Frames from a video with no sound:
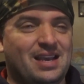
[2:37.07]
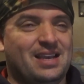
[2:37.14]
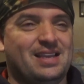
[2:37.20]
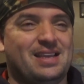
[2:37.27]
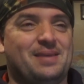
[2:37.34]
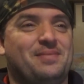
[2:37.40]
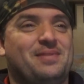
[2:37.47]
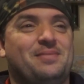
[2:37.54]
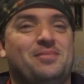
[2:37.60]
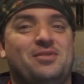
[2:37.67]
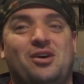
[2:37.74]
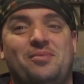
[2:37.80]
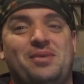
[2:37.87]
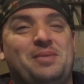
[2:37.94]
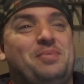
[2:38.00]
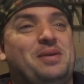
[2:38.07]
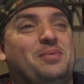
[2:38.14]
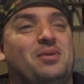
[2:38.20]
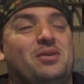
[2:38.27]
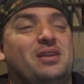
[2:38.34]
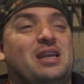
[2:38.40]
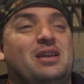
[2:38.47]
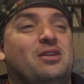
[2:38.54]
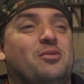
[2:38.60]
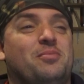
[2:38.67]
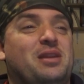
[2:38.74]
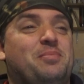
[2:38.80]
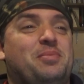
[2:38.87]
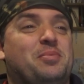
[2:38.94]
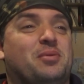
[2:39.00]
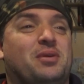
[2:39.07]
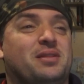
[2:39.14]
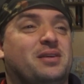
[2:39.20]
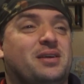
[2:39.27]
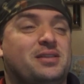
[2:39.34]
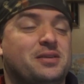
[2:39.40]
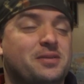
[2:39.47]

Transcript: Yeah, not many people like that.